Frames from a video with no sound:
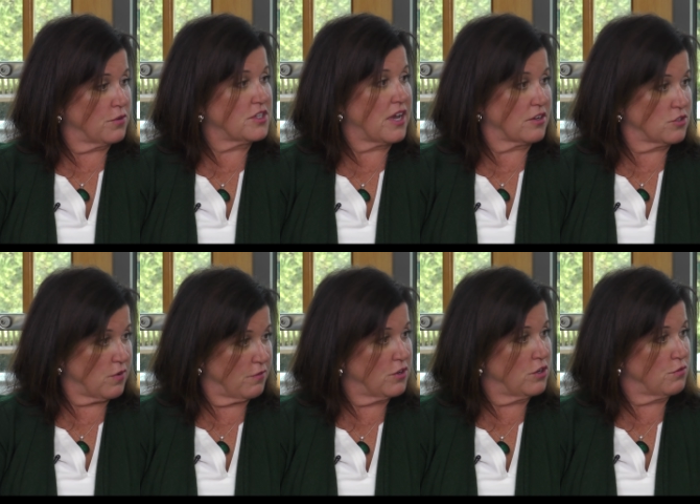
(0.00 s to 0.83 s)
tax
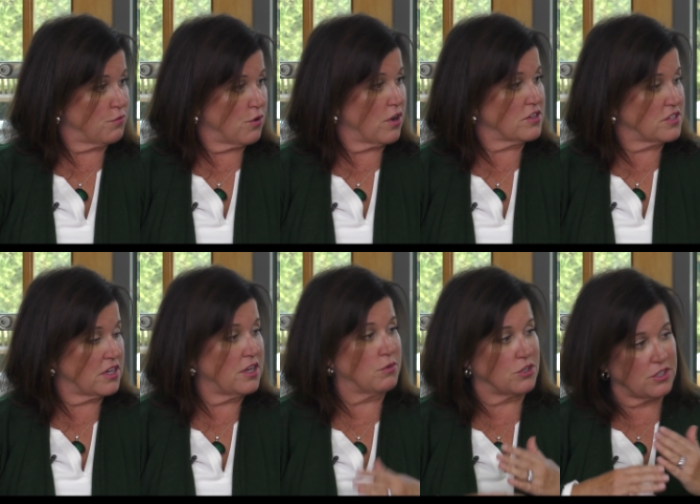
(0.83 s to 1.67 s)
revenue for our
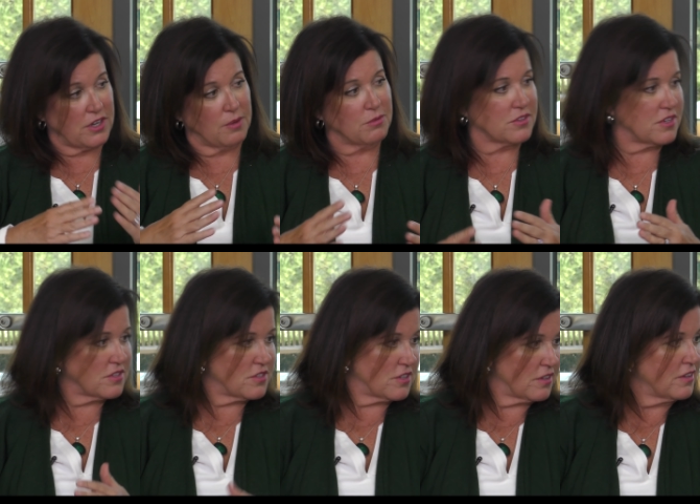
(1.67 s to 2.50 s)
city, which enables
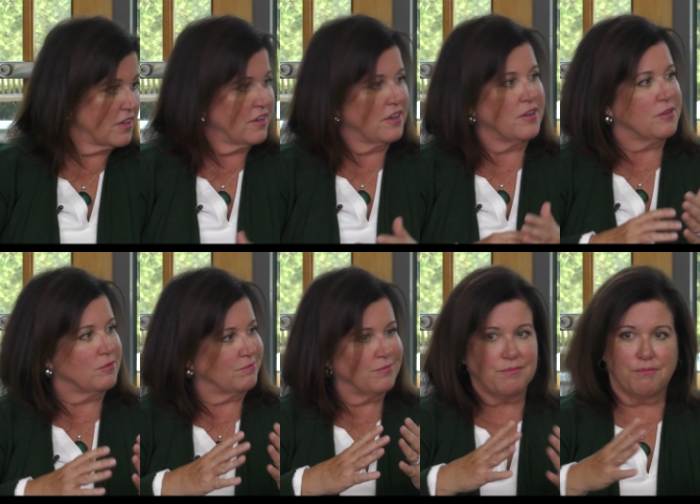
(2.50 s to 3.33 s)
us to
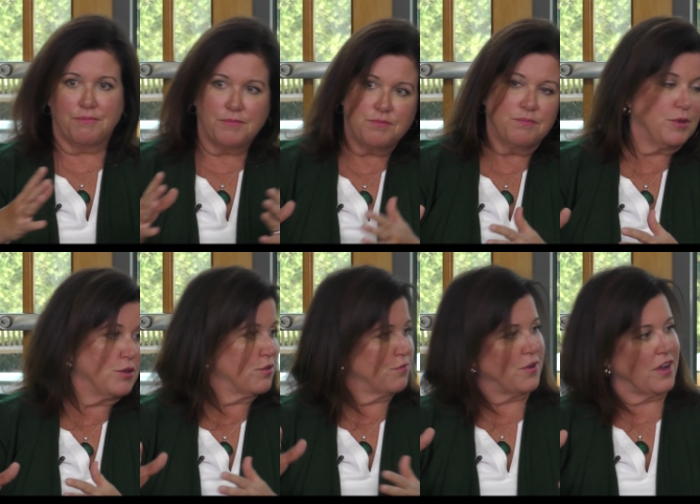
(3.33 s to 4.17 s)

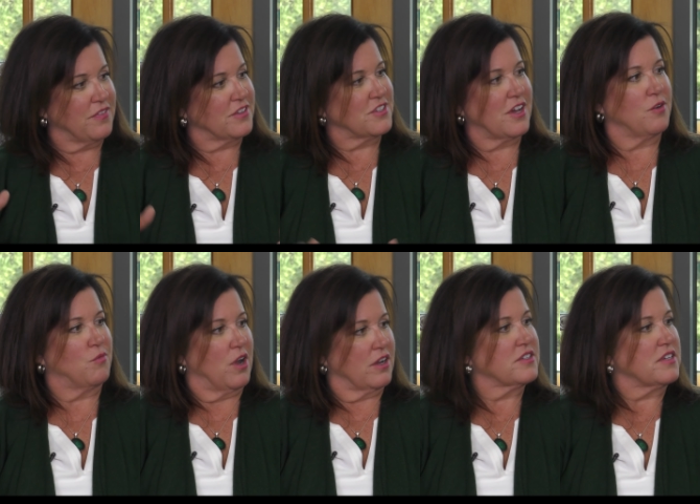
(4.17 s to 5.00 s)
beautify the
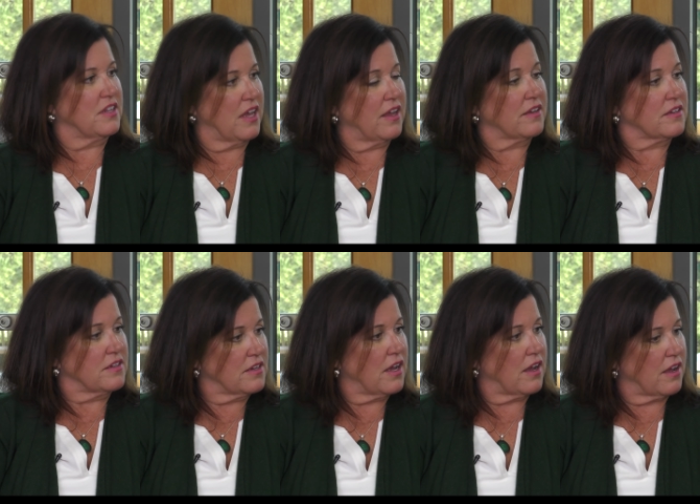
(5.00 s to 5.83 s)
sidewalks and that
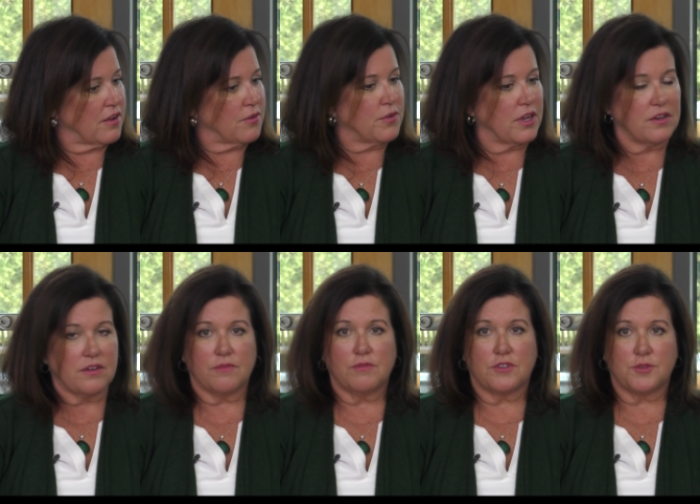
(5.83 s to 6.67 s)
uh,
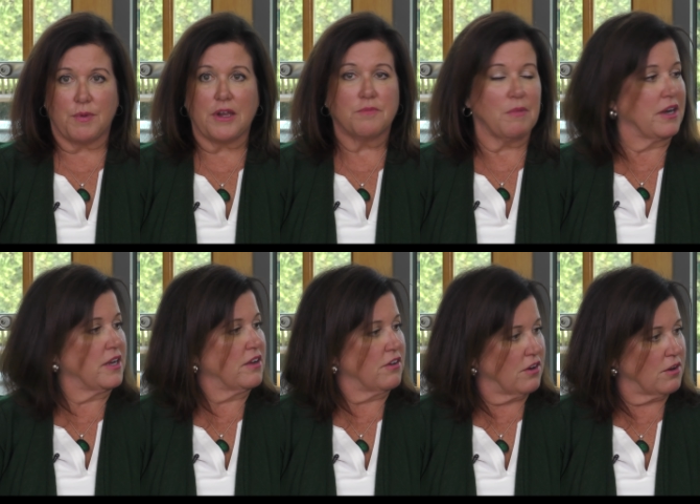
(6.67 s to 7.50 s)
and spend
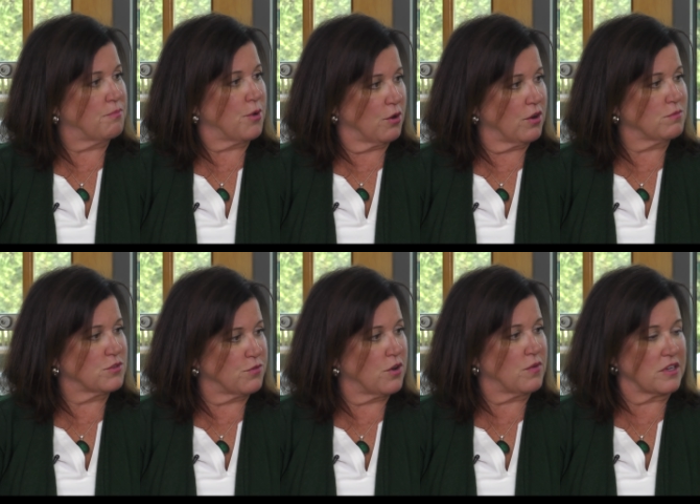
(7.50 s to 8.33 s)
money on our programs
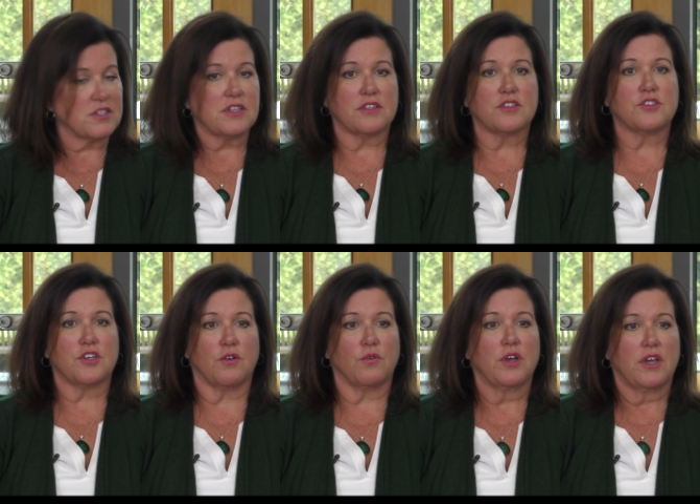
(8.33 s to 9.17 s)
for our residents.
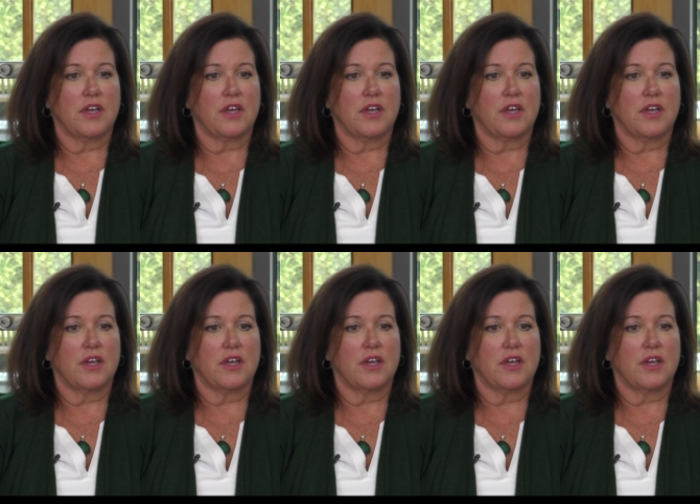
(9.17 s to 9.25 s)
So